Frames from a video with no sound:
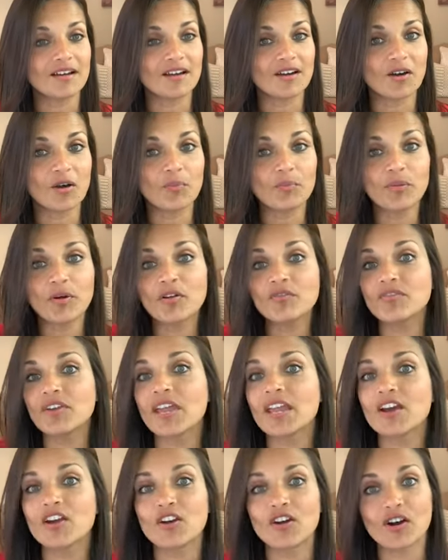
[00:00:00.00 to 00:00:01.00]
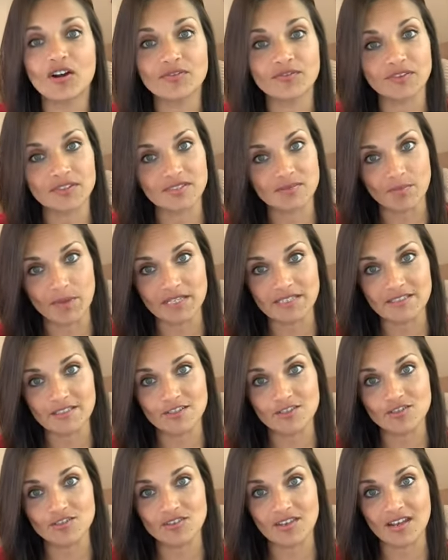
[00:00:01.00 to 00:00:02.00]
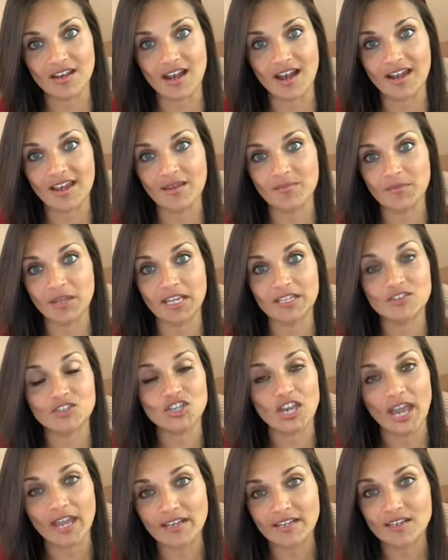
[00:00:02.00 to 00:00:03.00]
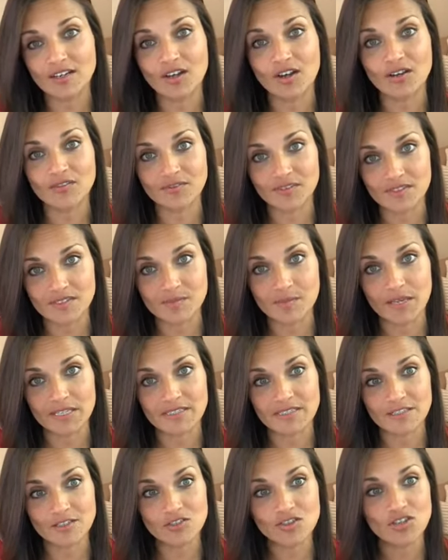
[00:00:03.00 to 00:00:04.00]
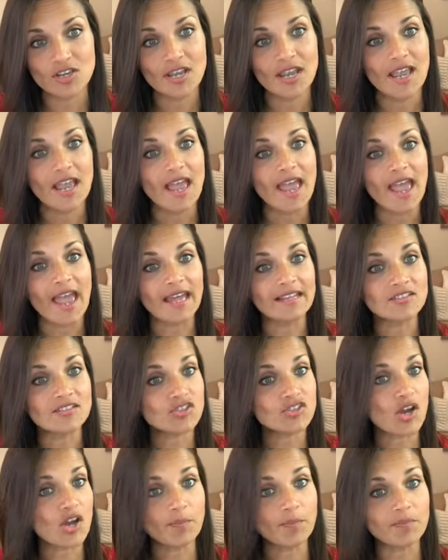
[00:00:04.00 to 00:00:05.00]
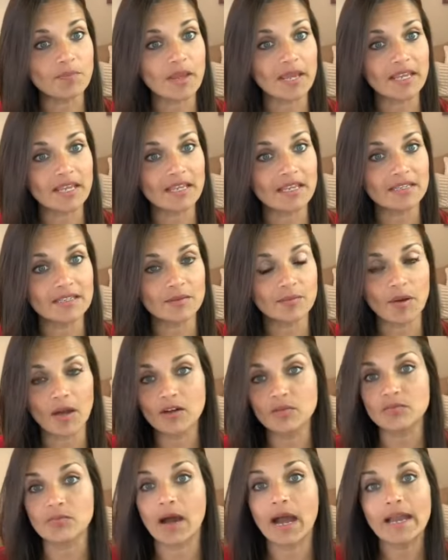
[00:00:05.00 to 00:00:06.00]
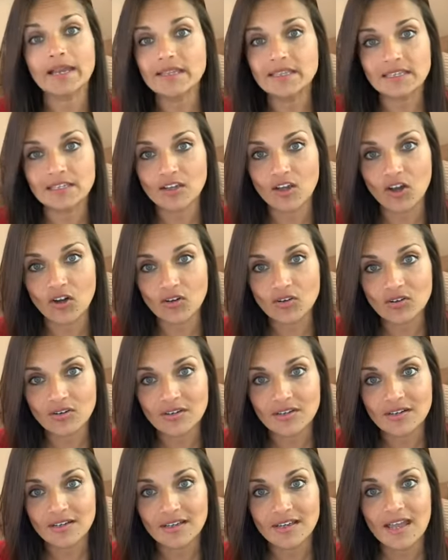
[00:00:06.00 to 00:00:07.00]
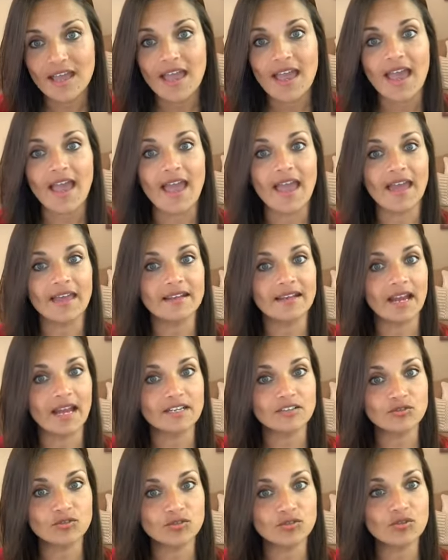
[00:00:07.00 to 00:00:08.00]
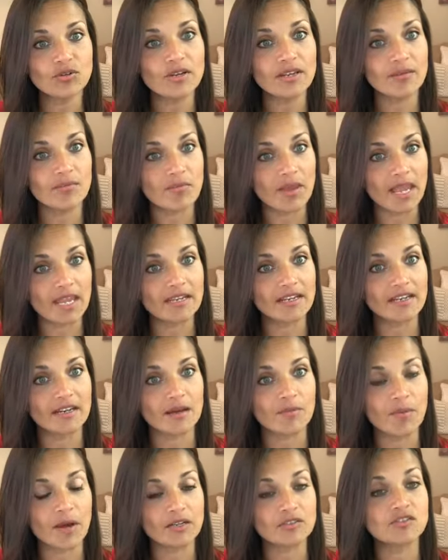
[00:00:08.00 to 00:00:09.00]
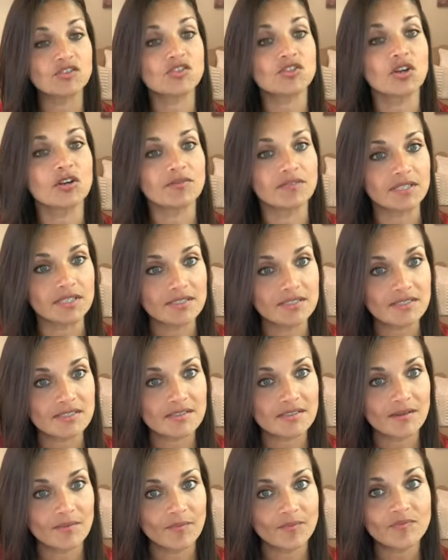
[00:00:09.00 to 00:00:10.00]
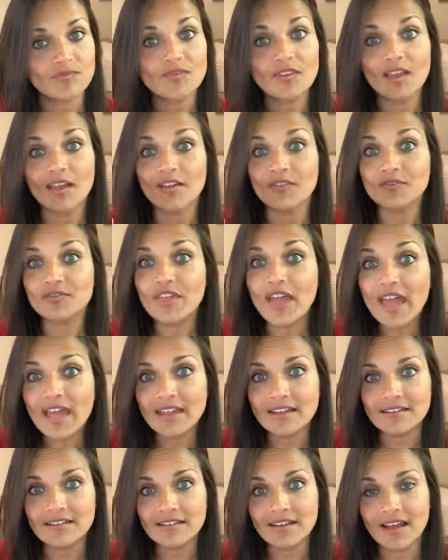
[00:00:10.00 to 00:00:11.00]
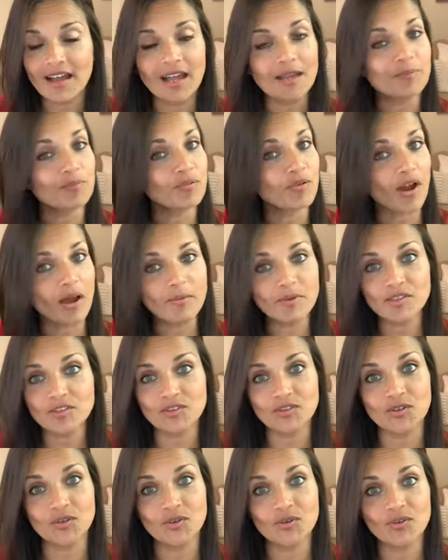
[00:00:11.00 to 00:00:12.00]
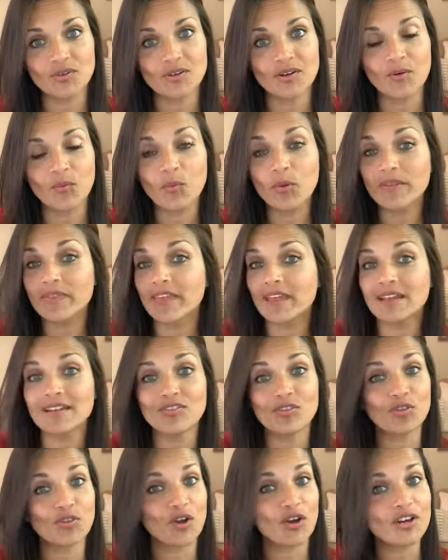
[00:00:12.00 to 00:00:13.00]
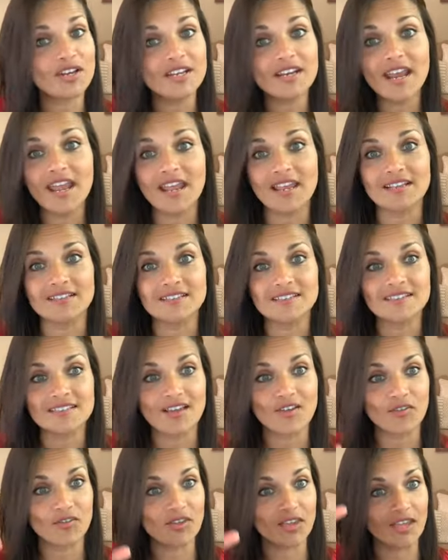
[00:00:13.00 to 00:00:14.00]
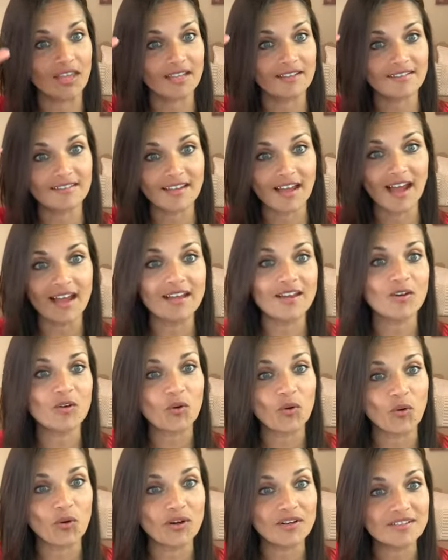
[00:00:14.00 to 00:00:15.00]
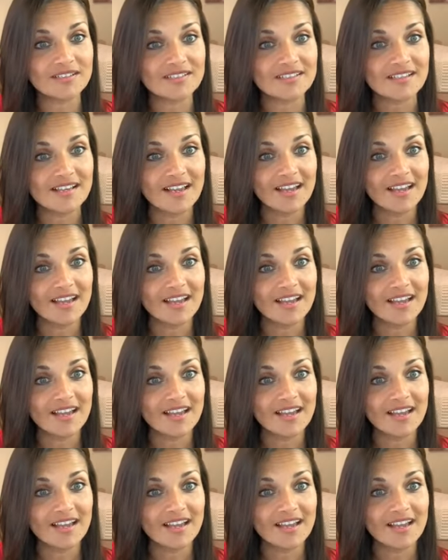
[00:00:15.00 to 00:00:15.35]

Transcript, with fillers: a purveyor of this message, that I am a channel of this message, and stopped making it about my ego and I truly made it about service, then I promise you, within 30 days, the entire course